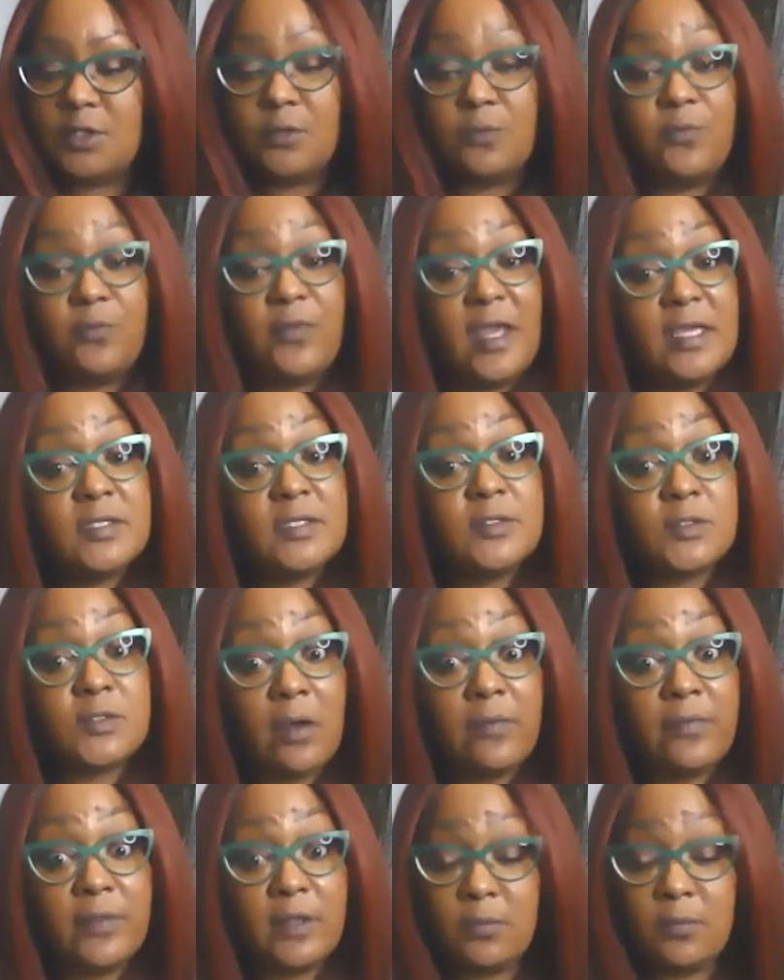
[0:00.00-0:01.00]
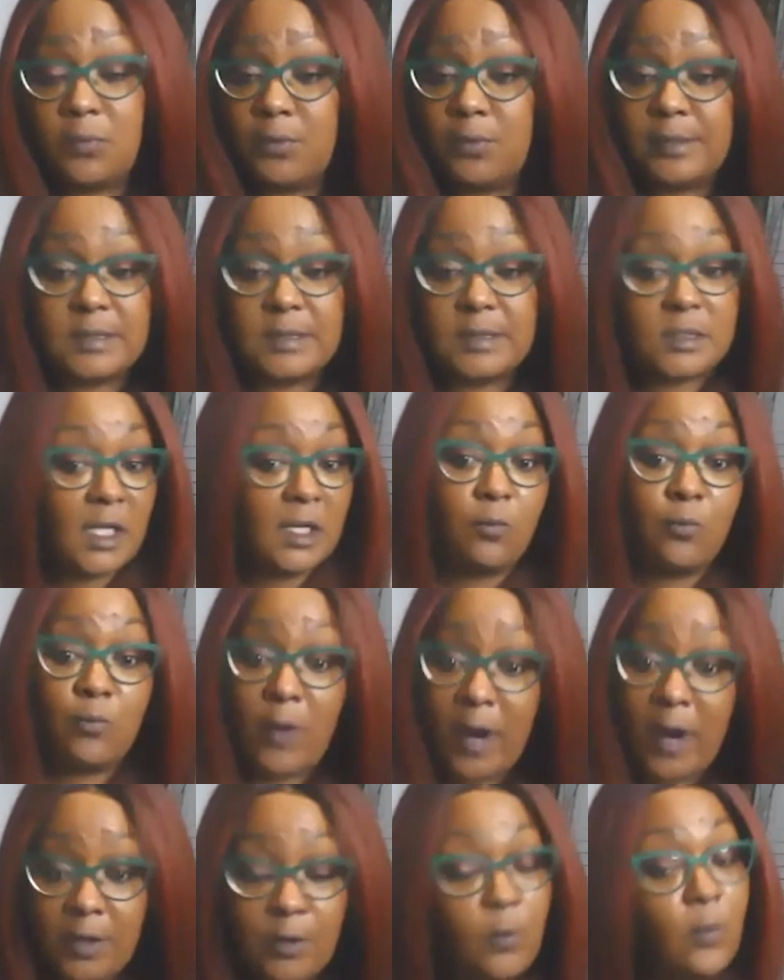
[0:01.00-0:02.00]
you know, they saw the importance like
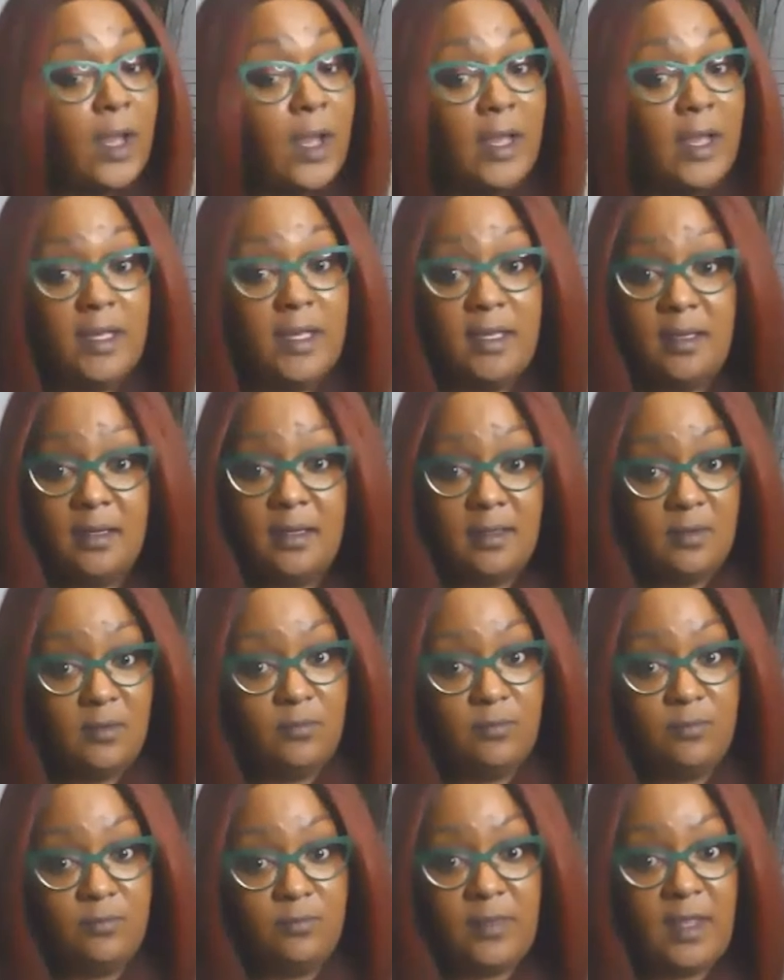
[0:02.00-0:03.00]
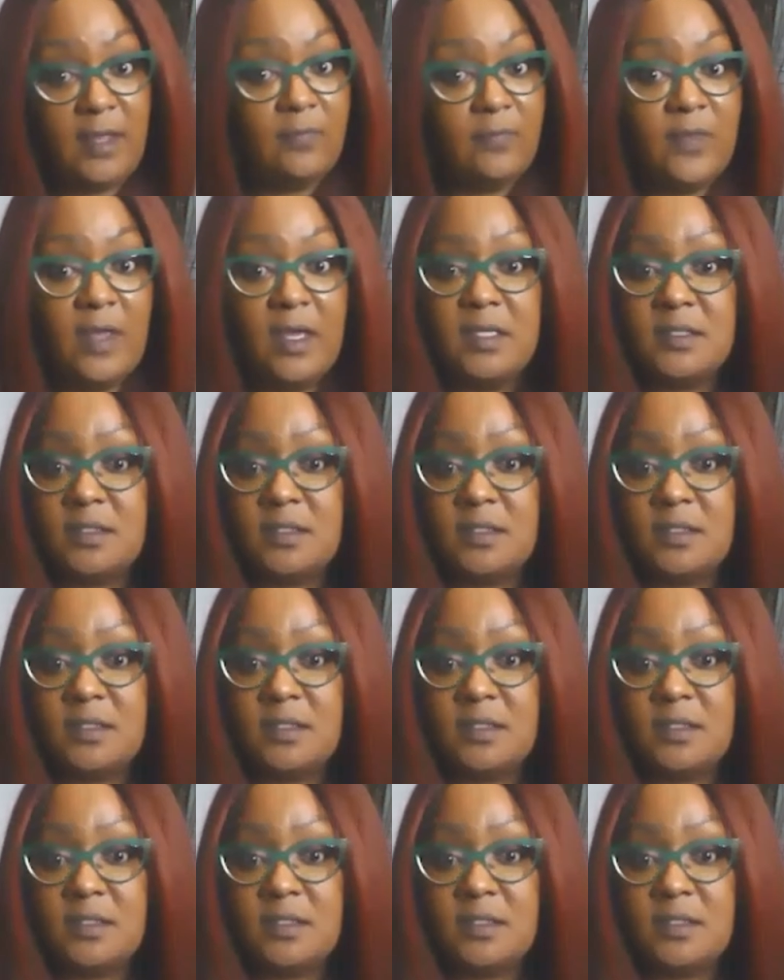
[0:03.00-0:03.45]
right away. Like they